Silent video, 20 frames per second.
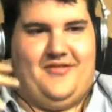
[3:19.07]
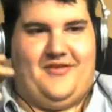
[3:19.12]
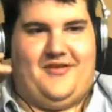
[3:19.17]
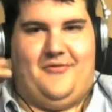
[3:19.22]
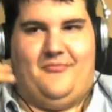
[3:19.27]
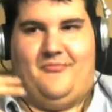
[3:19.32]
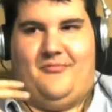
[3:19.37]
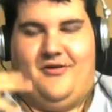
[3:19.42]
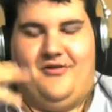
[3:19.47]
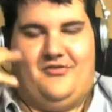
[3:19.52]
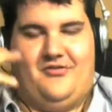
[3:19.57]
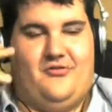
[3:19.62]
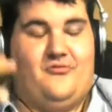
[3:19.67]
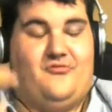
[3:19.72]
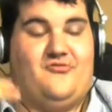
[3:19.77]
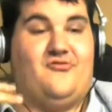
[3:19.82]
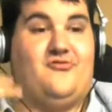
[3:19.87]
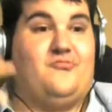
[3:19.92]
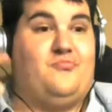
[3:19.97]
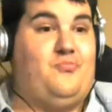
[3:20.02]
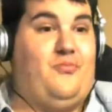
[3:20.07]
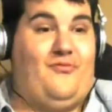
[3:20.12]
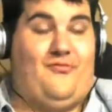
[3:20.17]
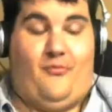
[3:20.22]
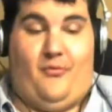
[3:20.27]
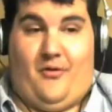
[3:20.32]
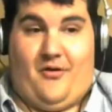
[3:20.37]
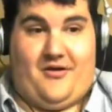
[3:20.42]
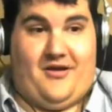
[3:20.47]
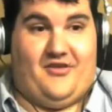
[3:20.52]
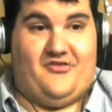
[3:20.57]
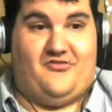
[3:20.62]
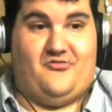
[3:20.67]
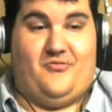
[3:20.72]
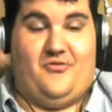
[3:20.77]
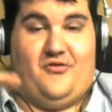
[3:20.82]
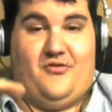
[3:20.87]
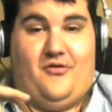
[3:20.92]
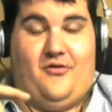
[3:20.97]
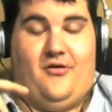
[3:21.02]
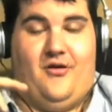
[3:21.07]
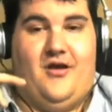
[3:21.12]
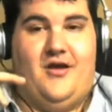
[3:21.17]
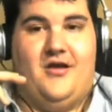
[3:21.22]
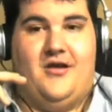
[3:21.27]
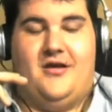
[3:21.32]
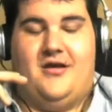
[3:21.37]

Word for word: Like it, what there was before I got Twitter.